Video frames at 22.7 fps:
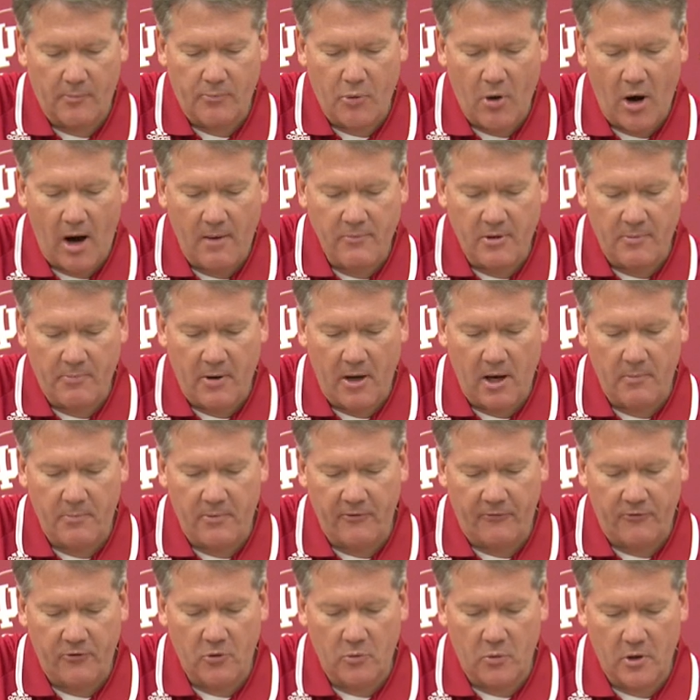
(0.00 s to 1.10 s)
prime the pump,
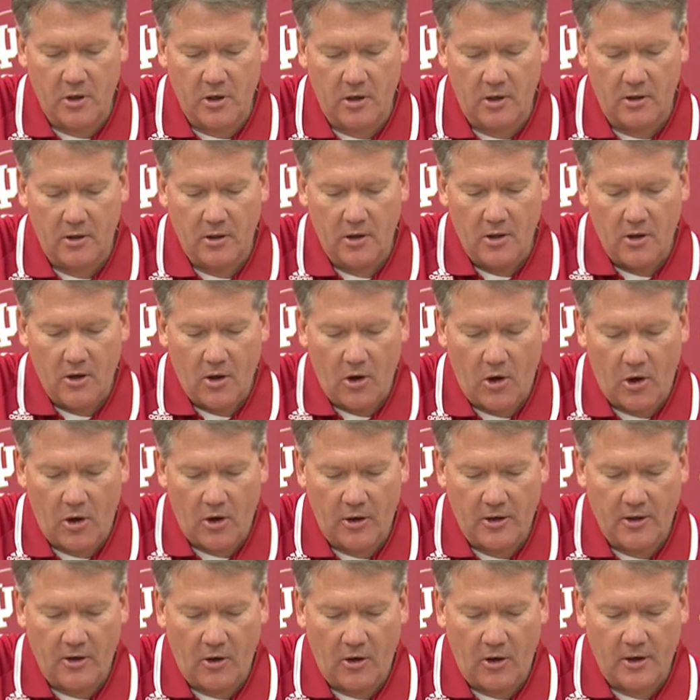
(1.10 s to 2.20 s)
if you will,
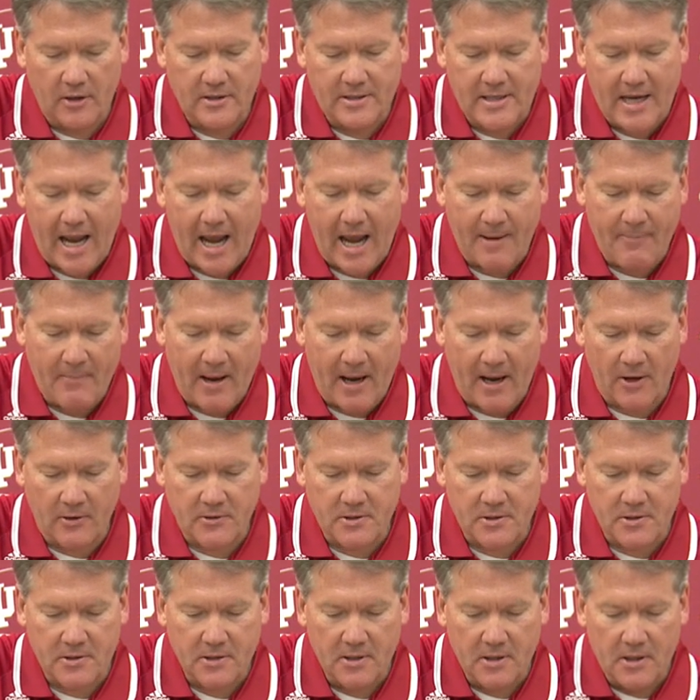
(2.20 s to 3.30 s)
on tap
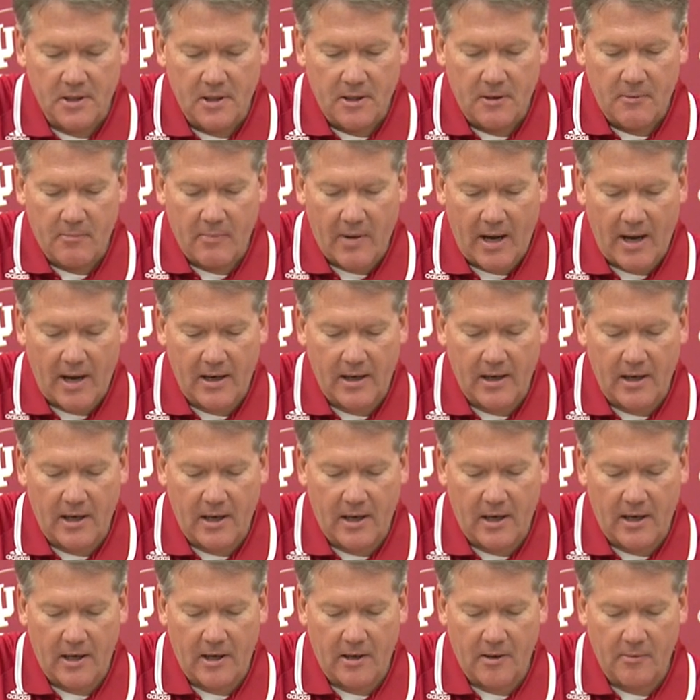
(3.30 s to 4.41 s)
outs
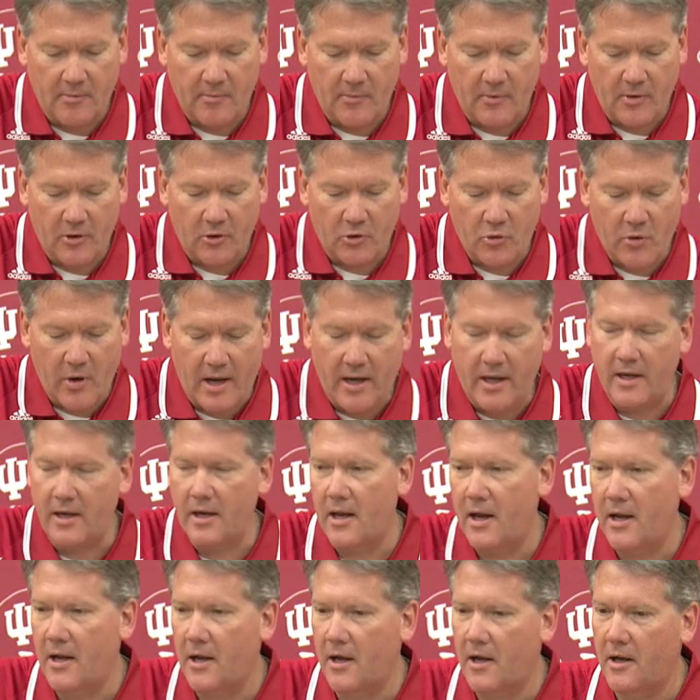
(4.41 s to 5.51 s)
by creating
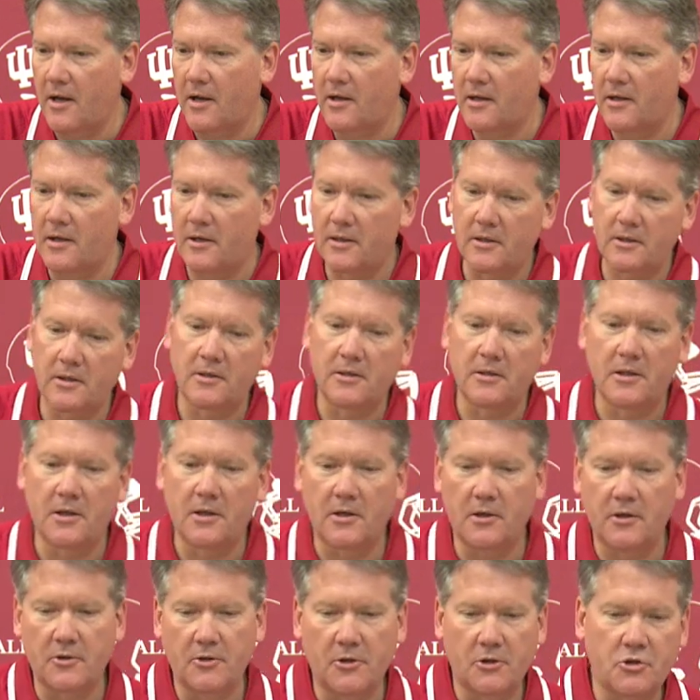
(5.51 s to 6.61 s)

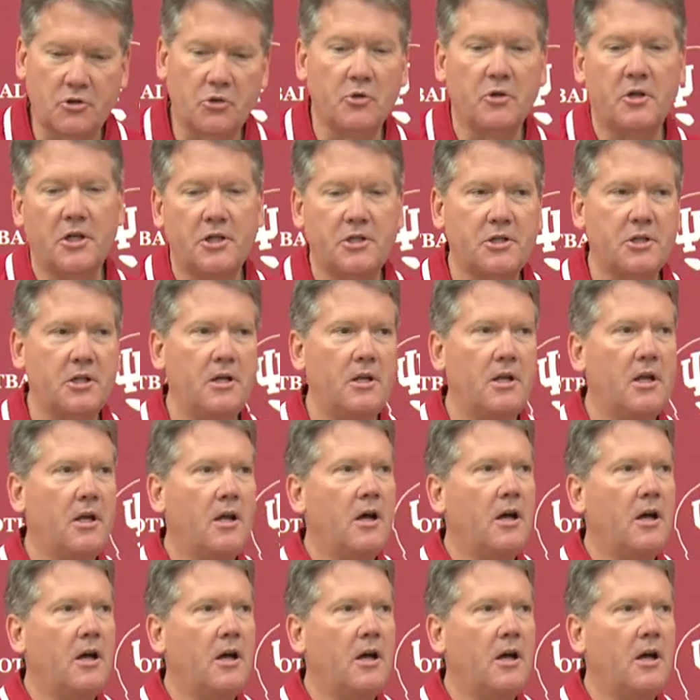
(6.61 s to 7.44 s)
a tradition